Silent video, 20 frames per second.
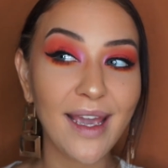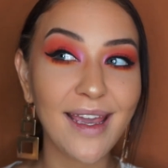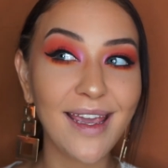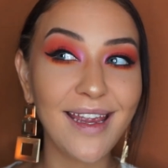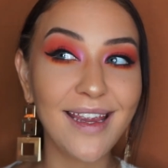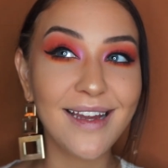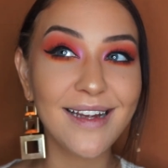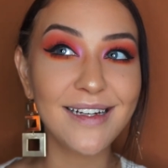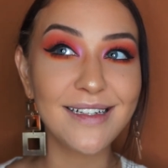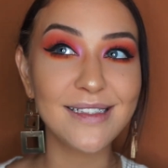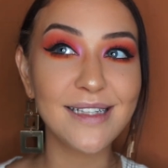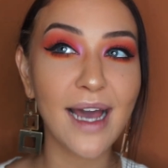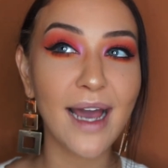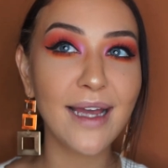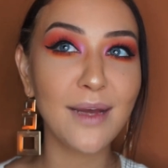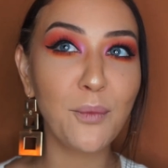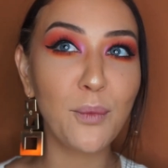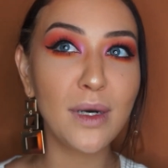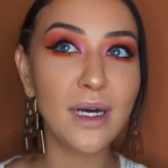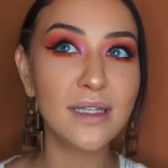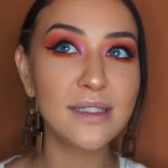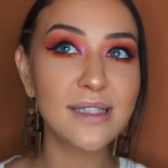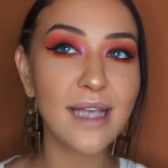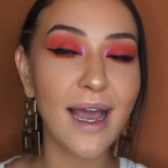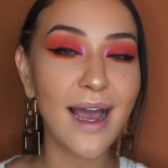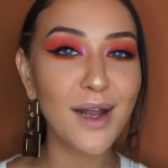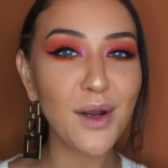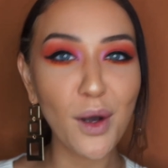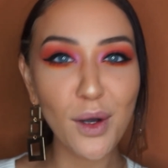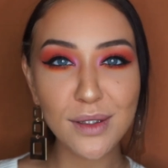And I was
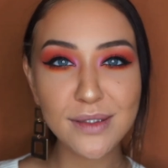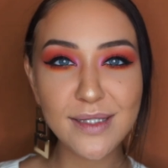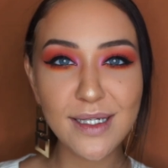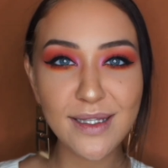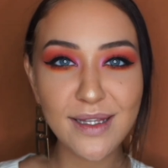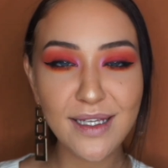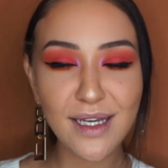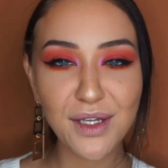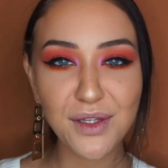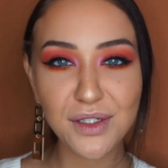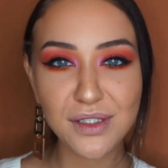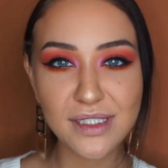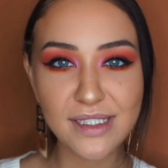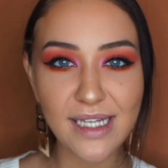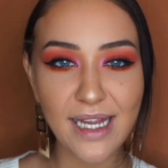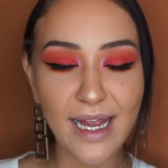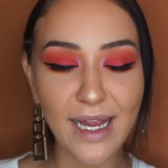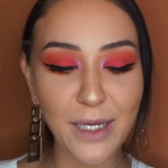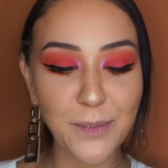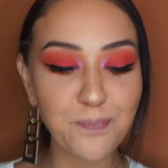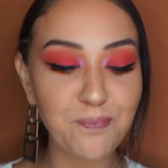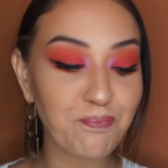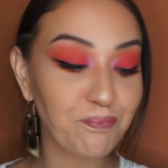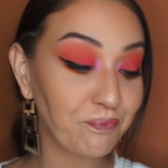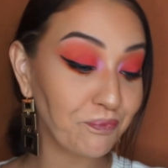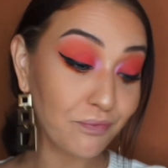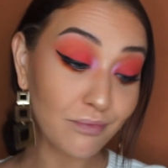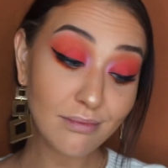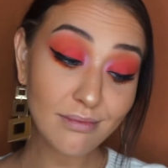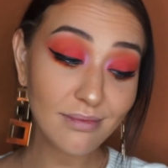at Ulta the other day
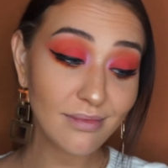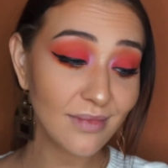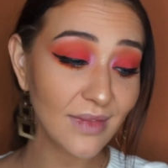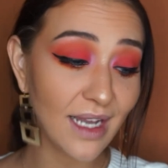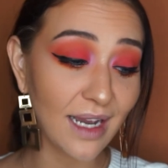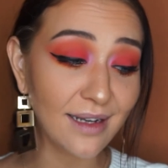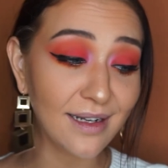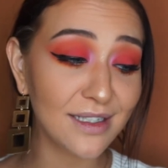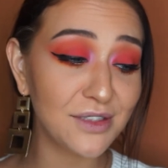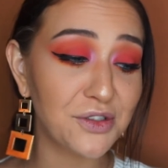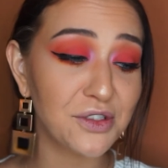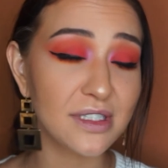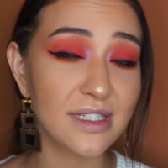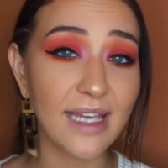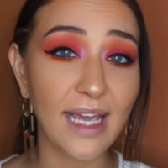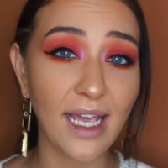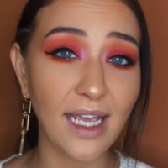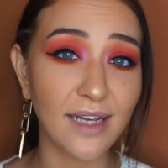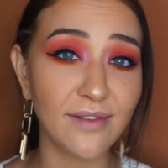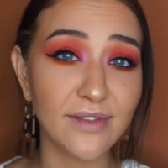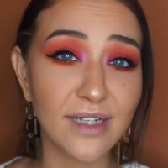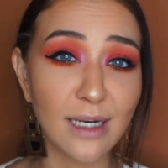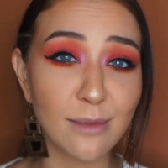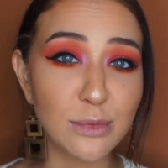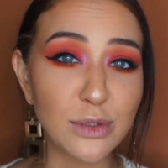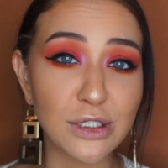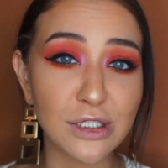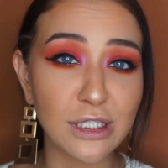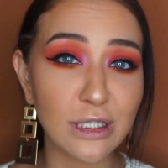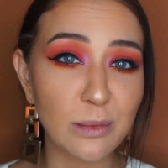and I just caved. I'm
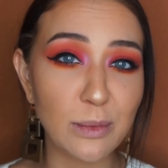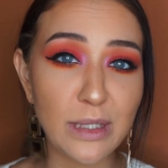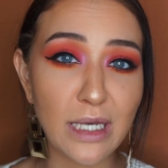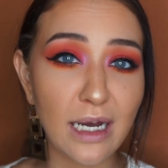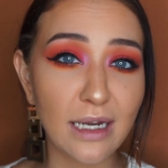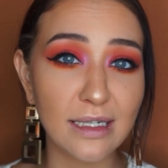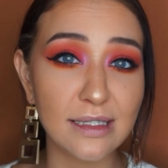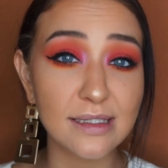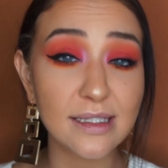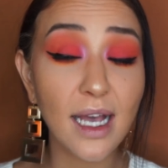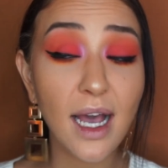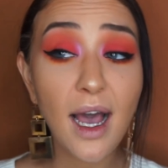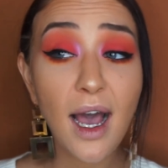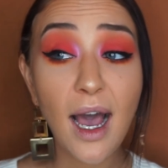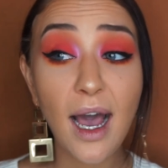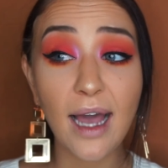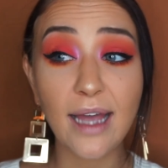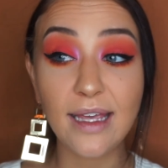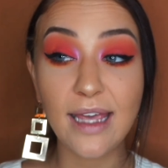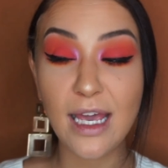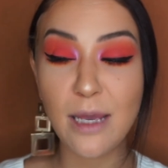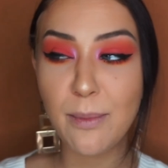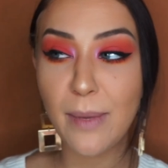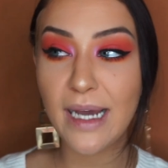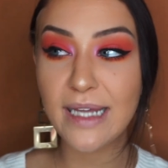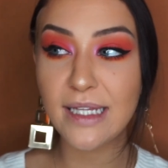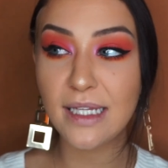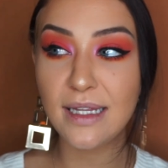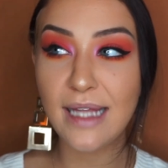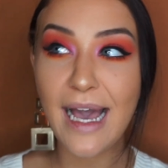just gonna be honest. I came by
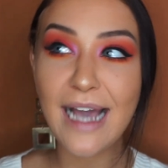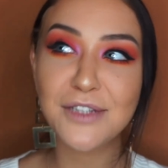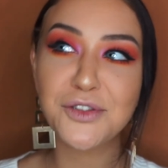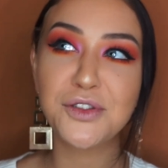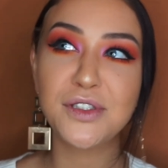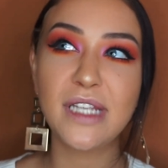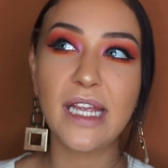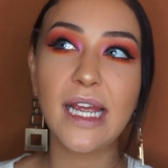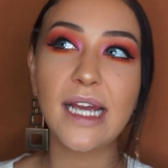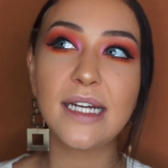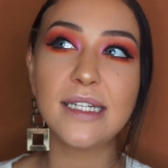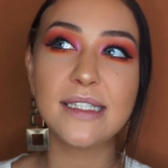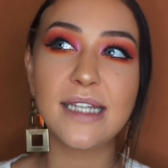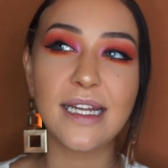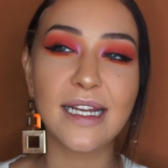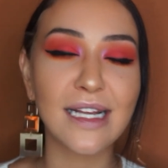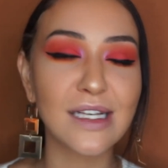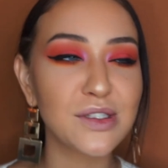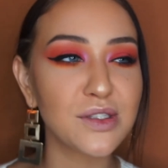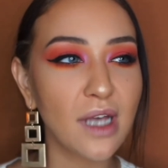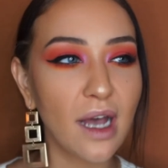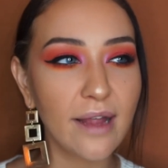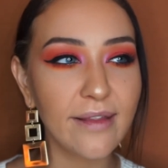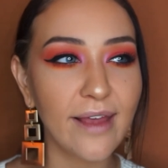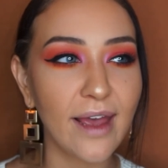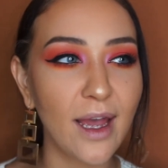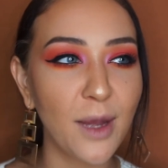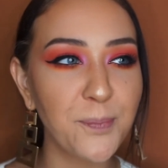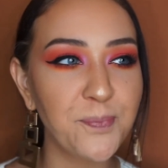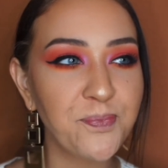the lash stand and I saw
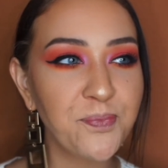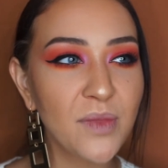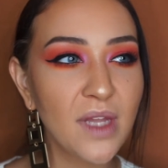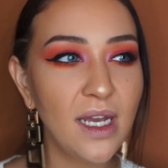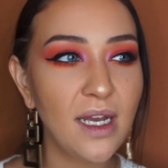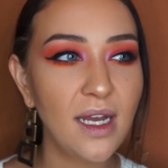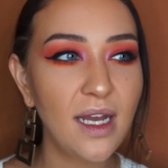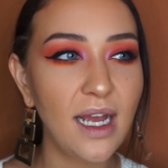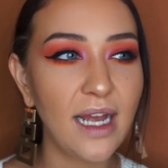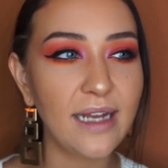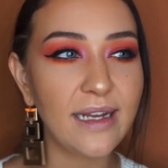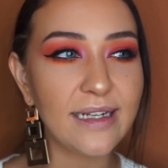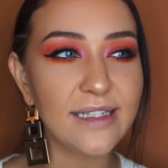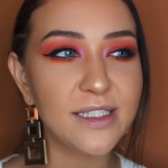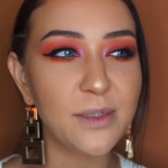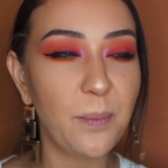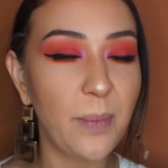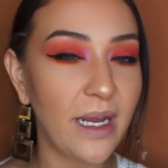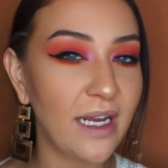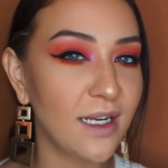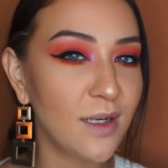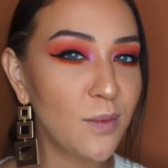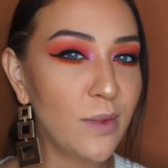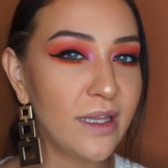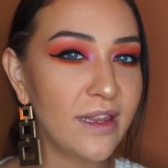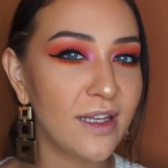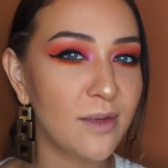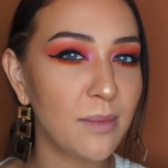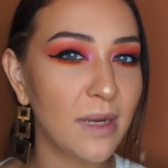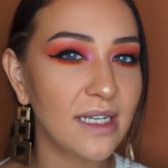them and I debated
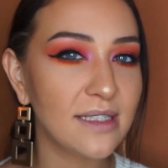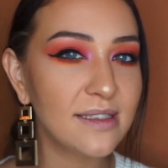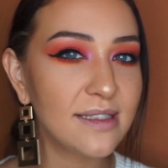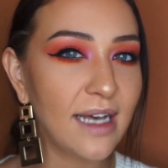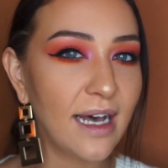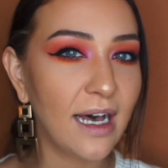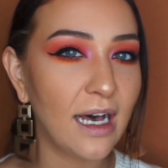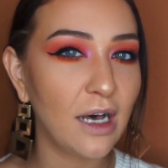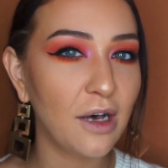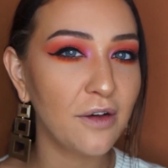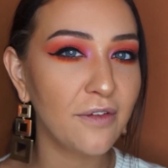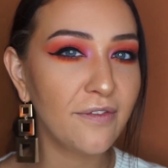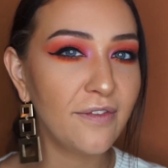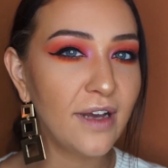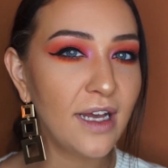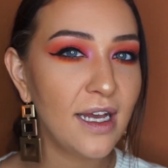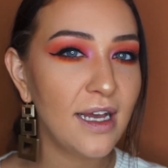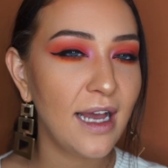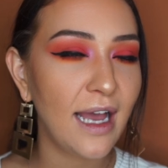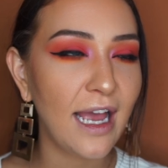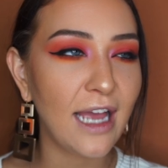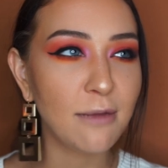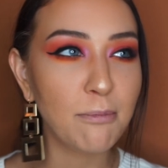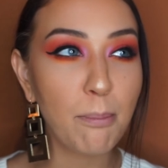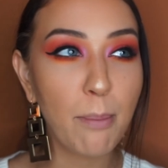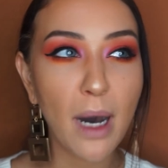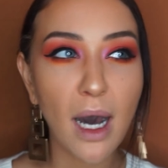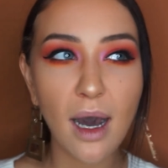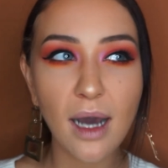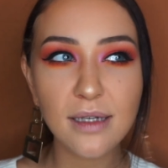within myself and
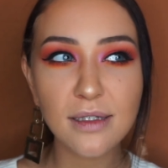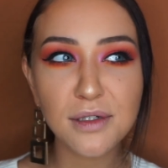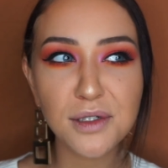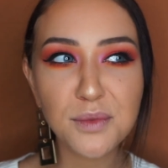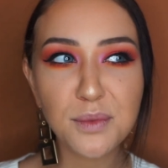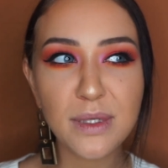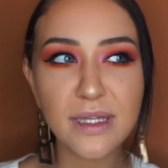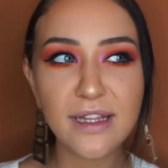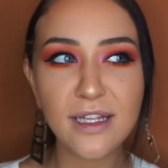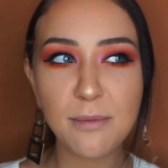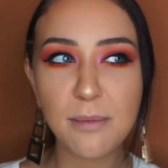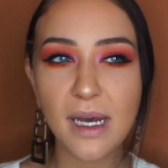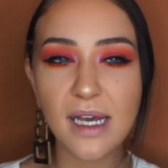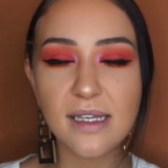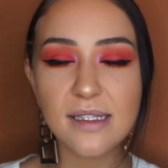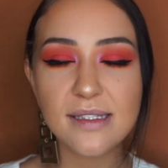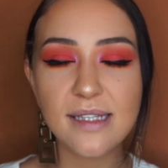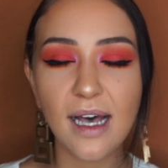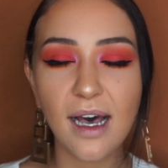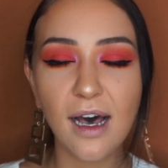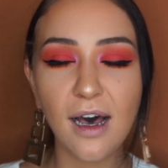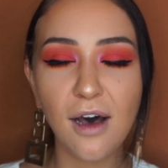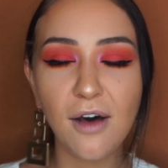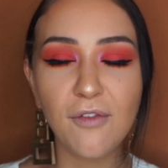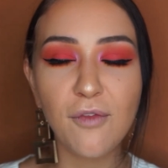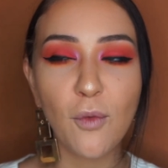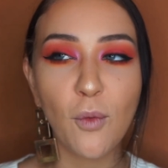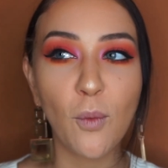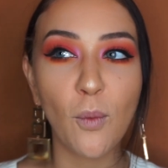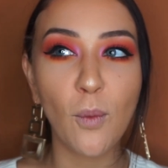pondered within
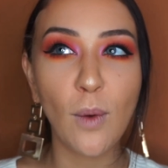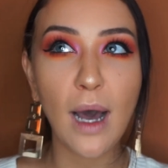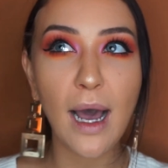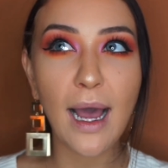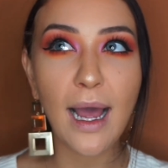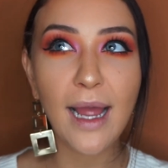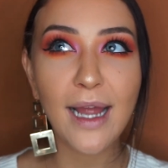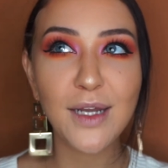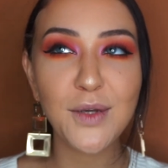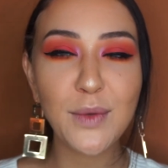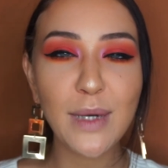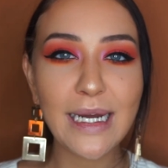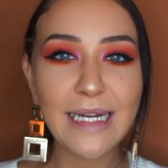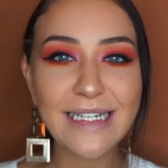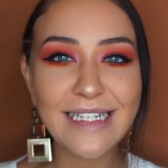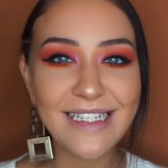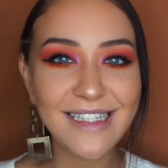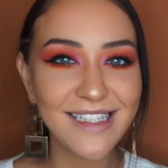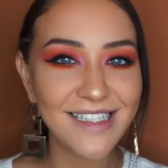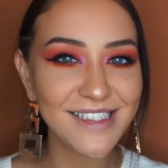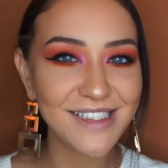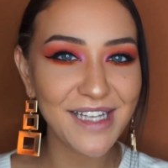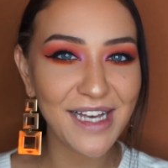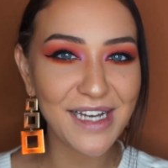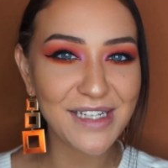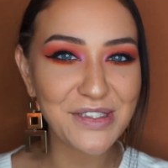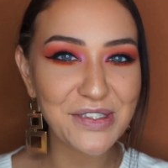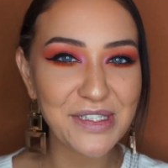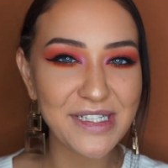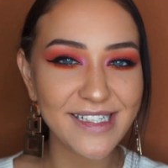myself, why do I need these
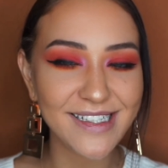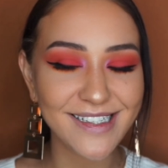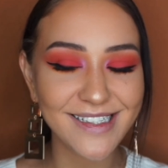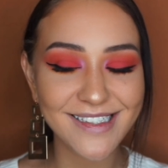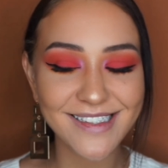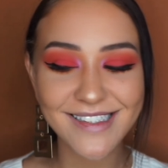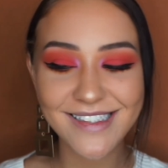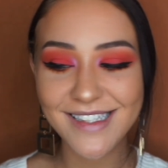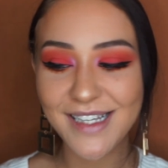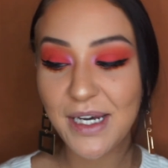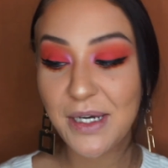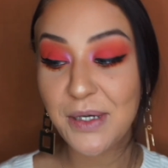lashes?